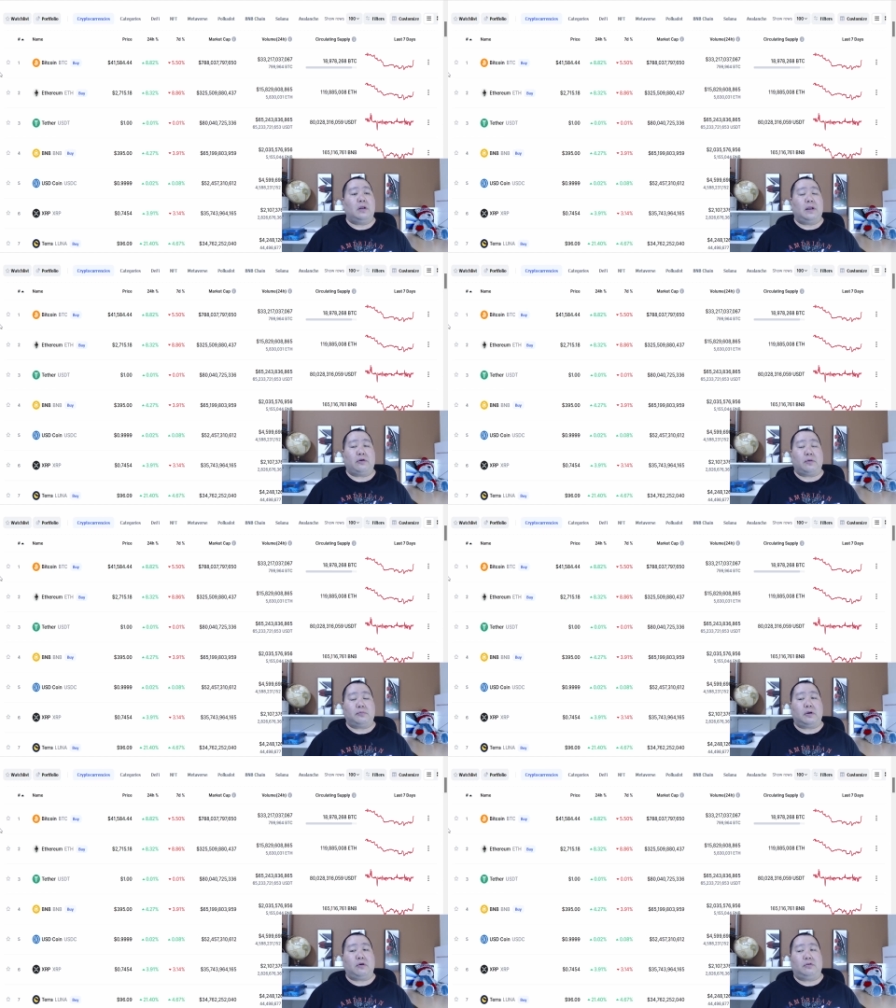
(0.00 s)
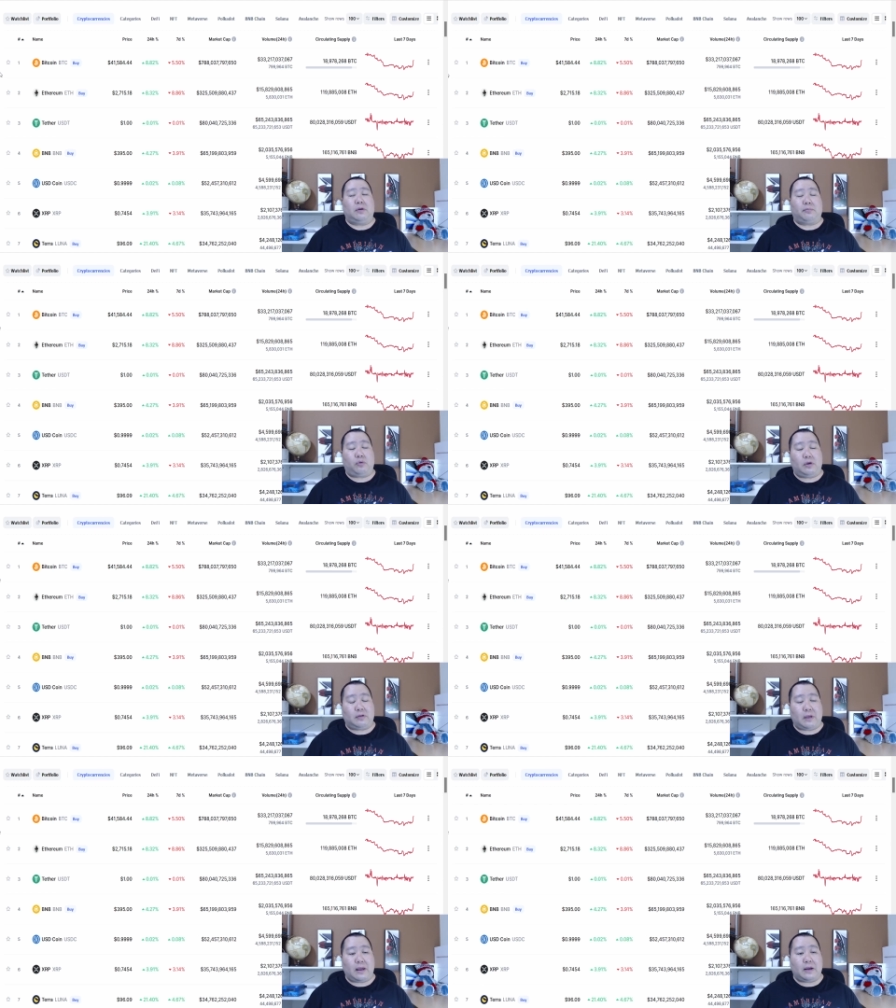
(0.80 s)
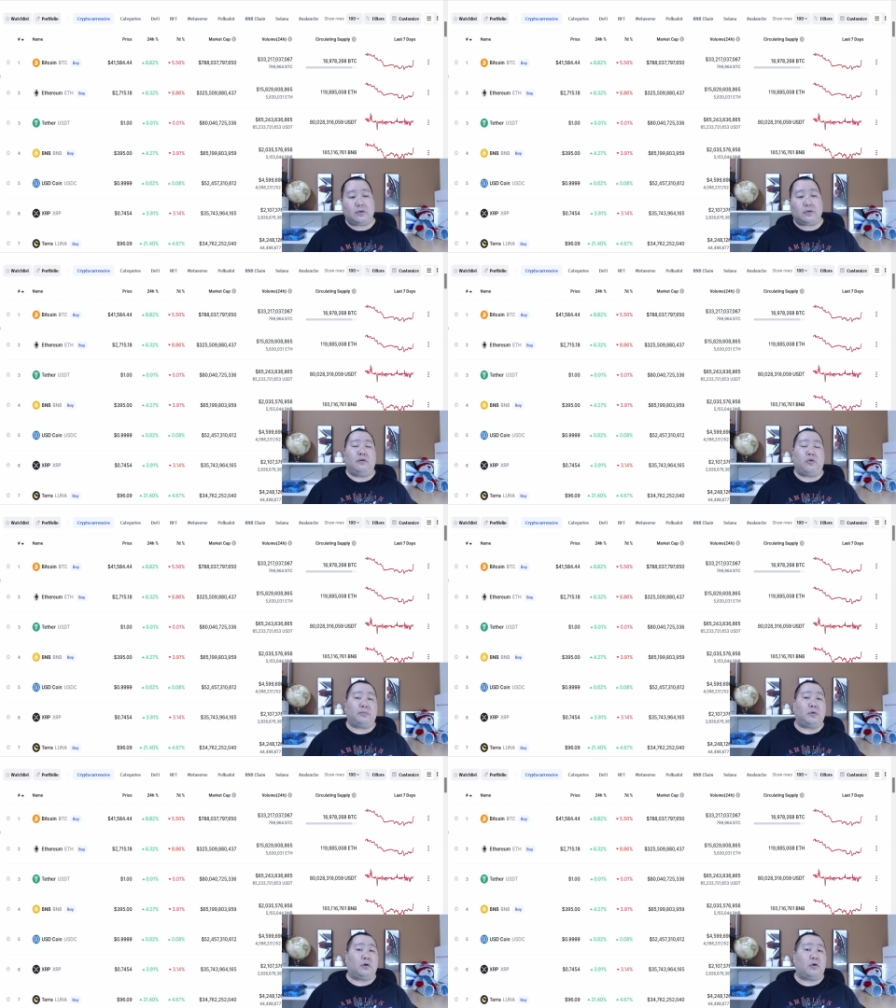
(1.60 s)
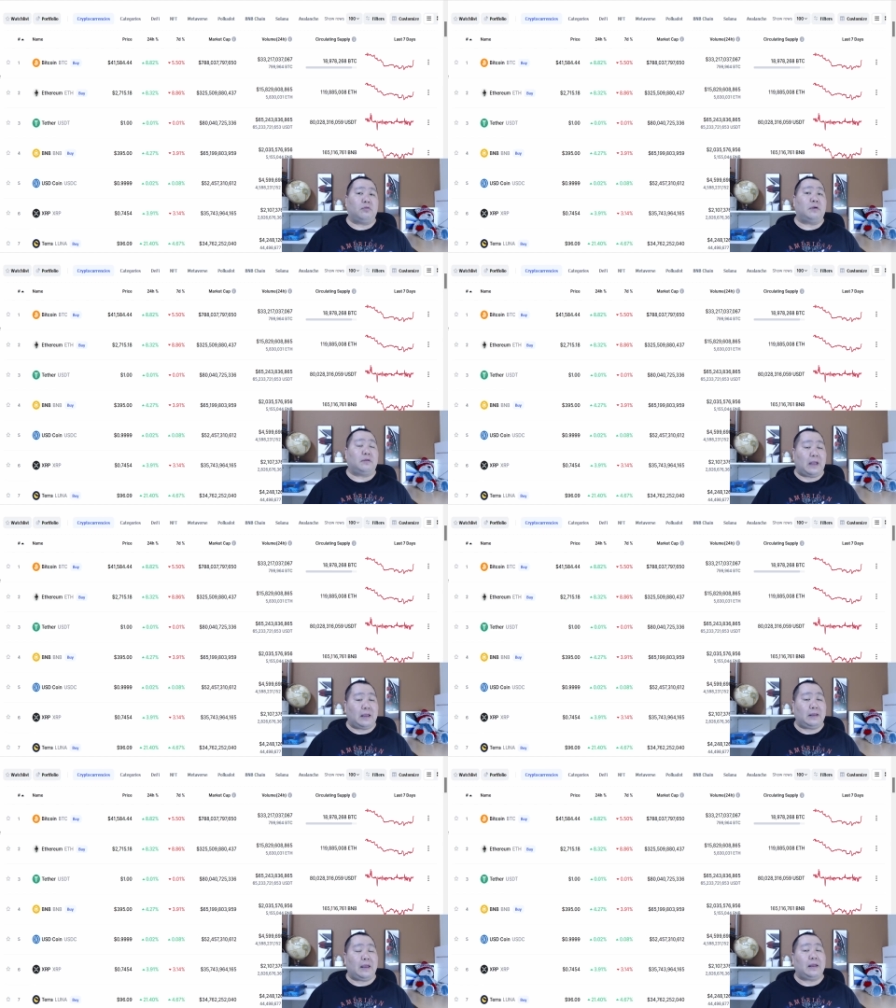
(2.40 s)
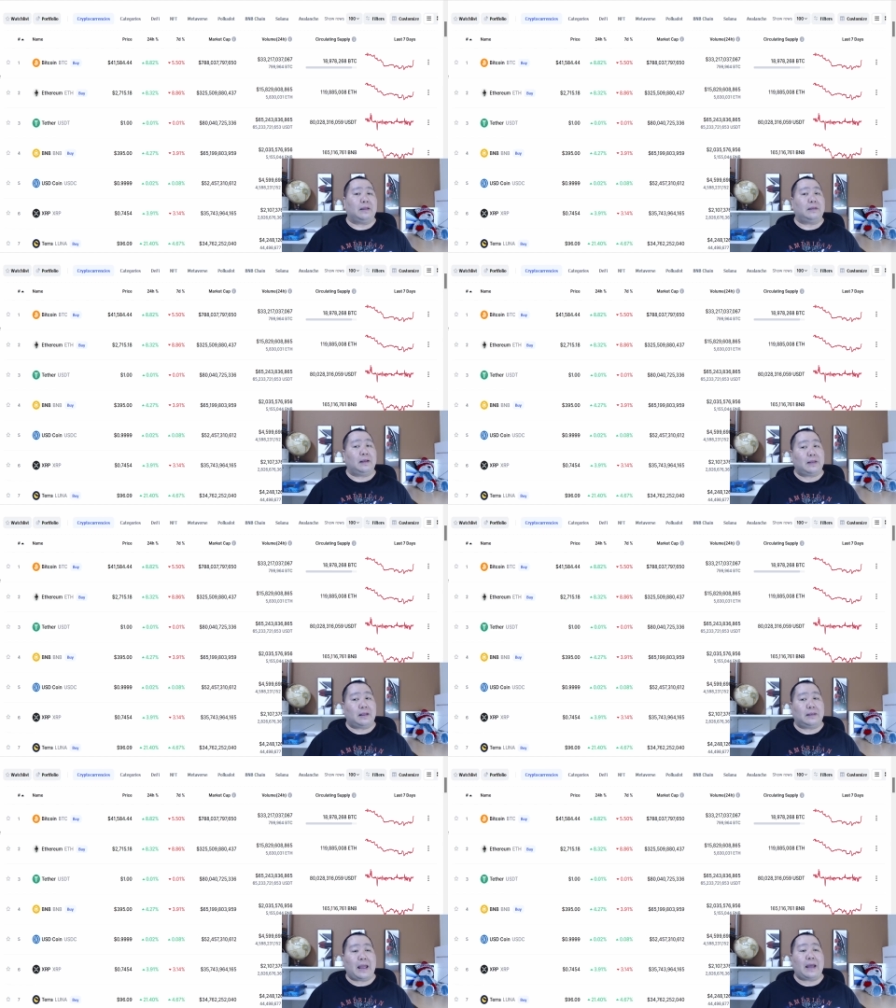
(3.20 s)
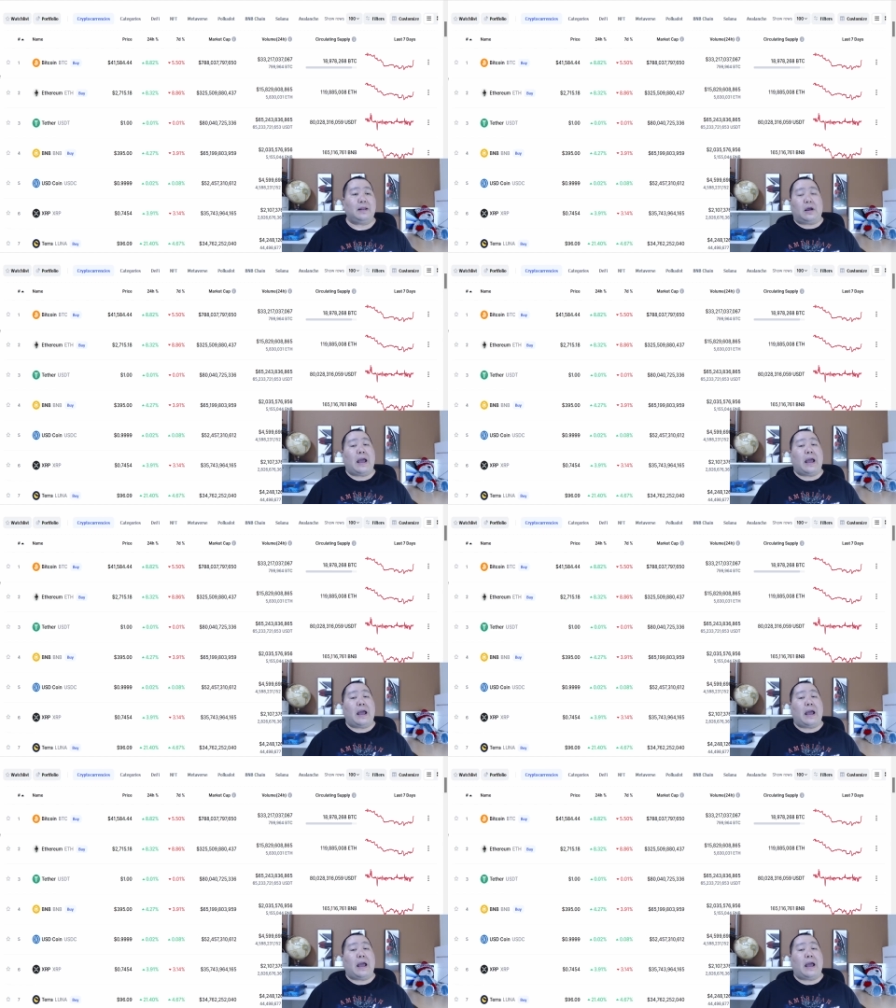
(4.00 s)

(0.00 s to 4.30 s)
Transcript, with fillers: like cryptocurrency pre-sales, cryptocurrency staking, and things like that.